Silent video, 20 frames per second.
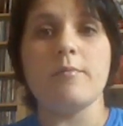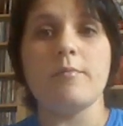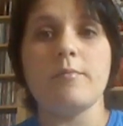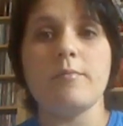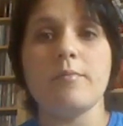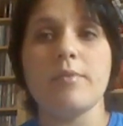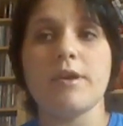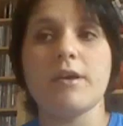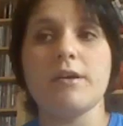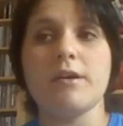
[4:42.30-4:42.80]

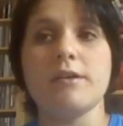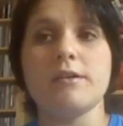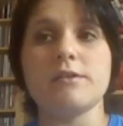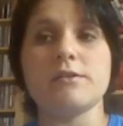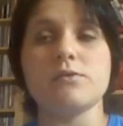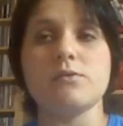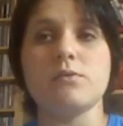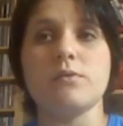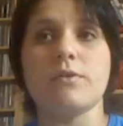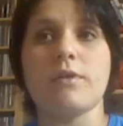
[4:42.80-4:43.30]

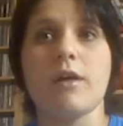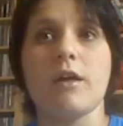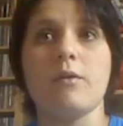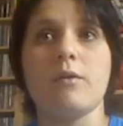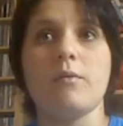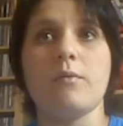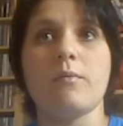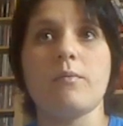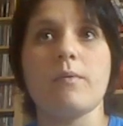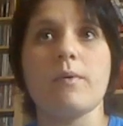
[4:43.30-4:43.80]
Because
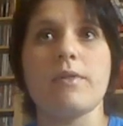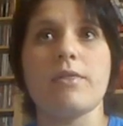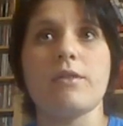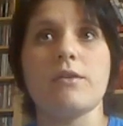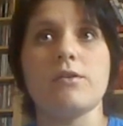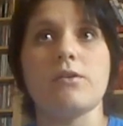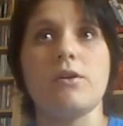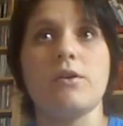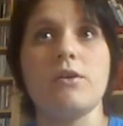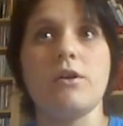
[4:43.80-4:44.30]
although with
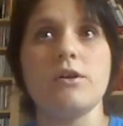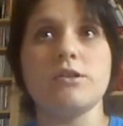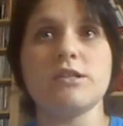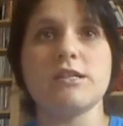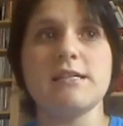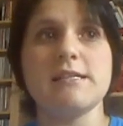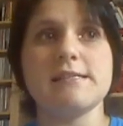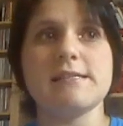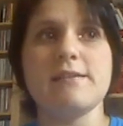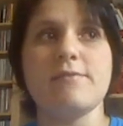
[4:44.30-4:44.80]

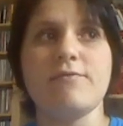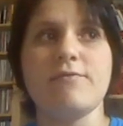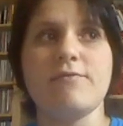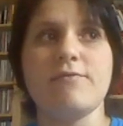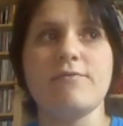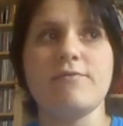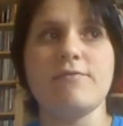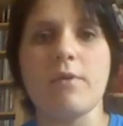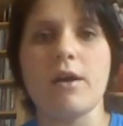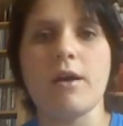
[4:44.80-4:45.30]
non-Hodgkin's
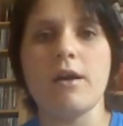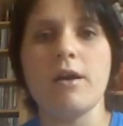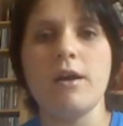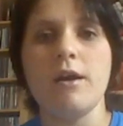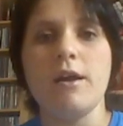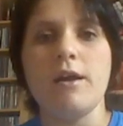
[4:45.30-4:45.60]
lymphoma